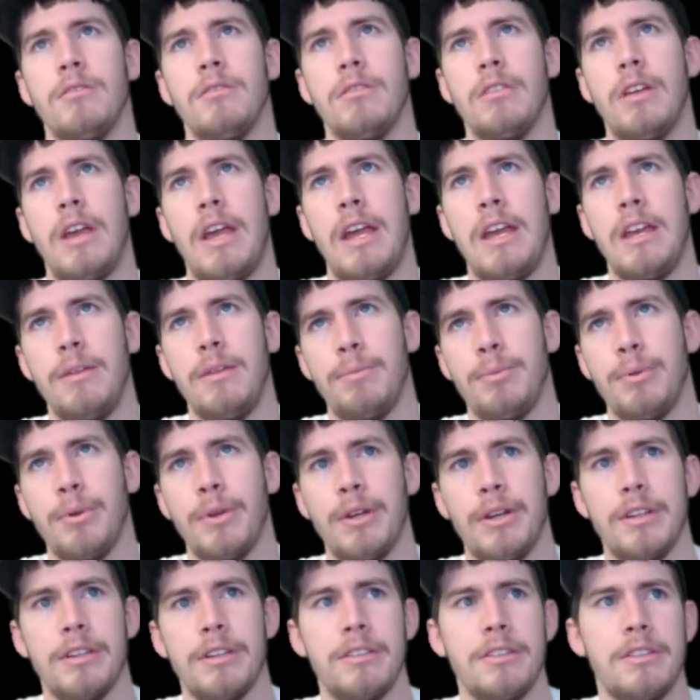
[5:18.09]
80
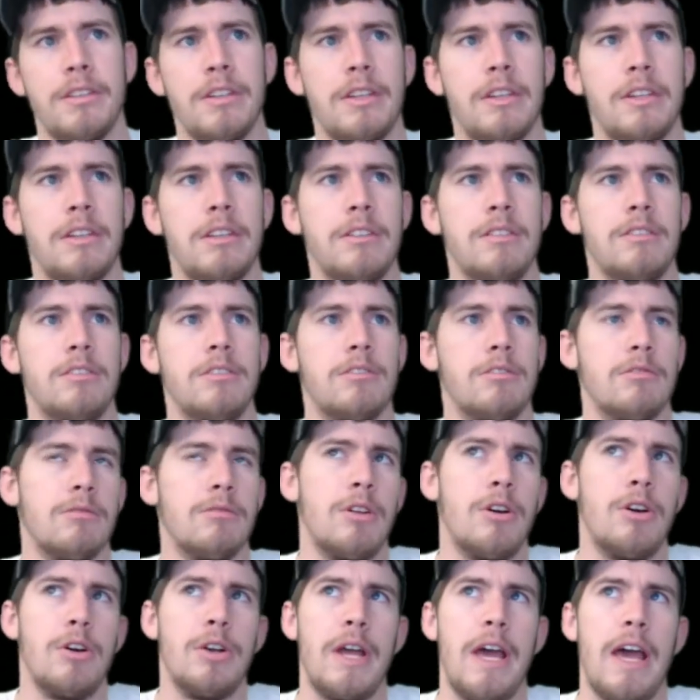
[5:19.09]
plus is
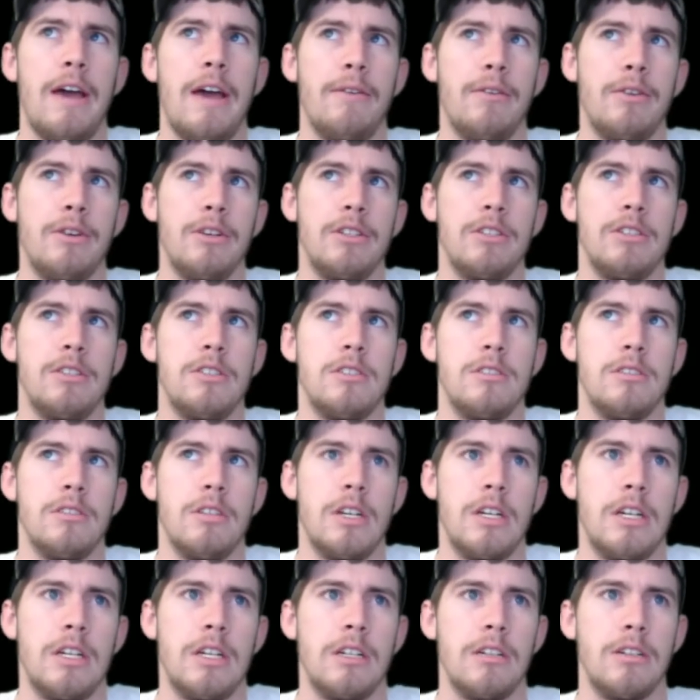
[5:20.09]
on average,
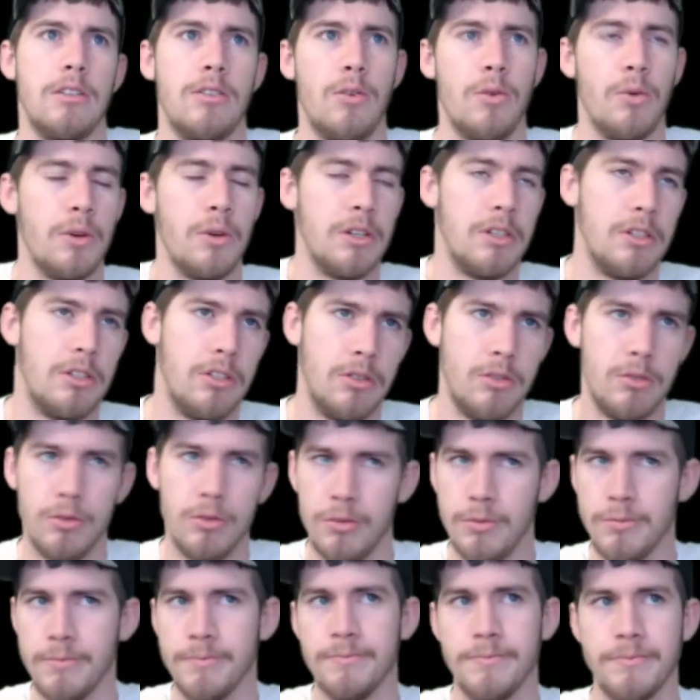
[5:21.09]
according
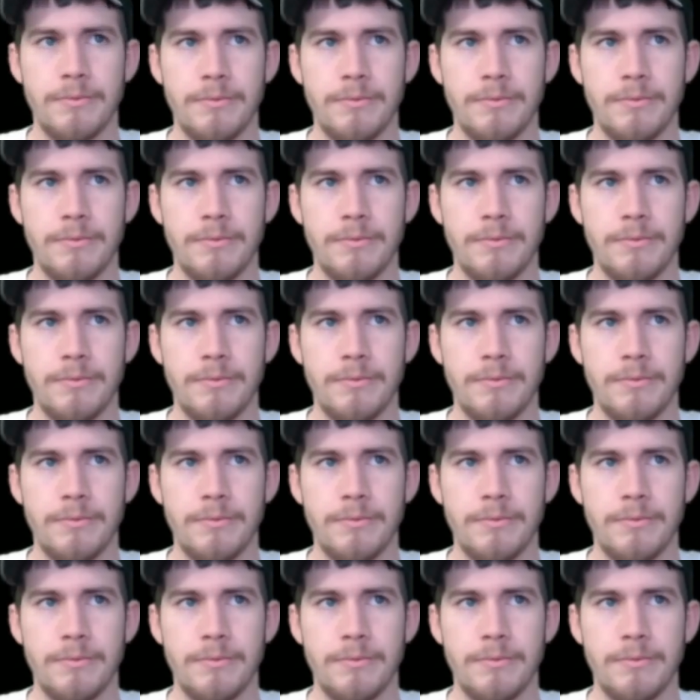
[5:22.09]
to